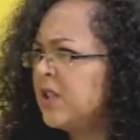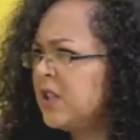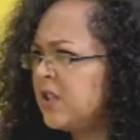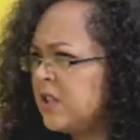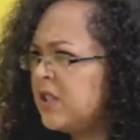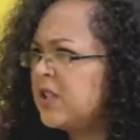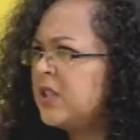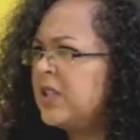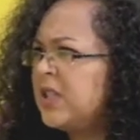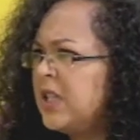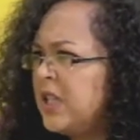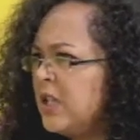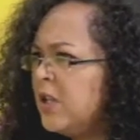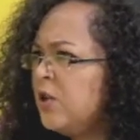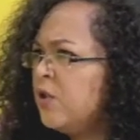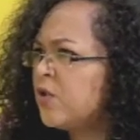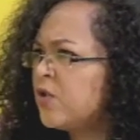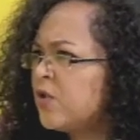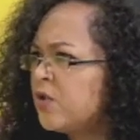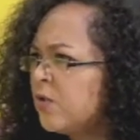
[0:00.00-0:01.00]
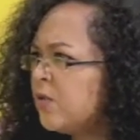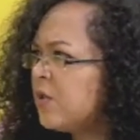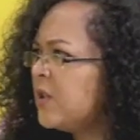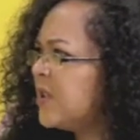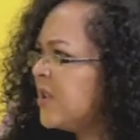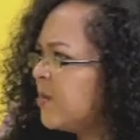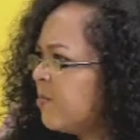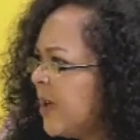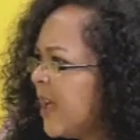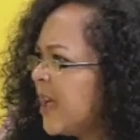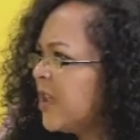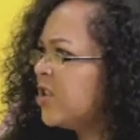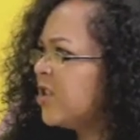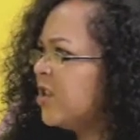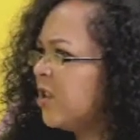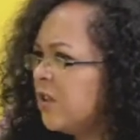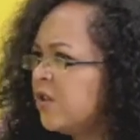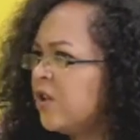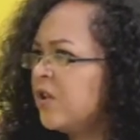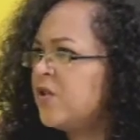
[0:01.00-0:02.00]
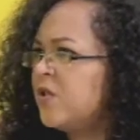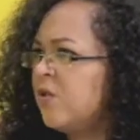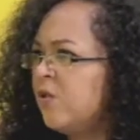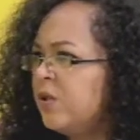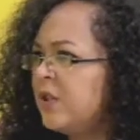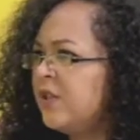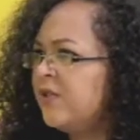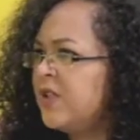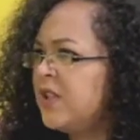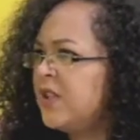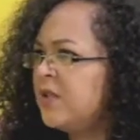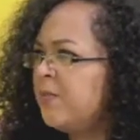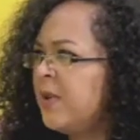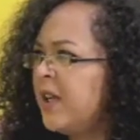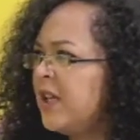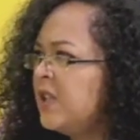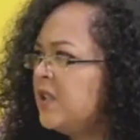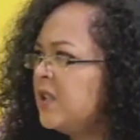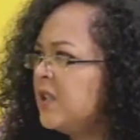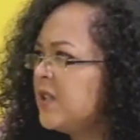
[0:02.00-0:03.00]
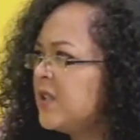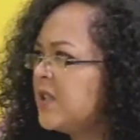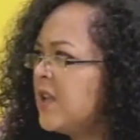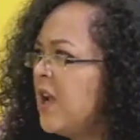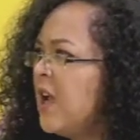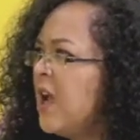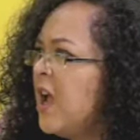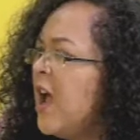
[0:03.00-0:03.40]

There's just seeing your story splashed across all of these pages.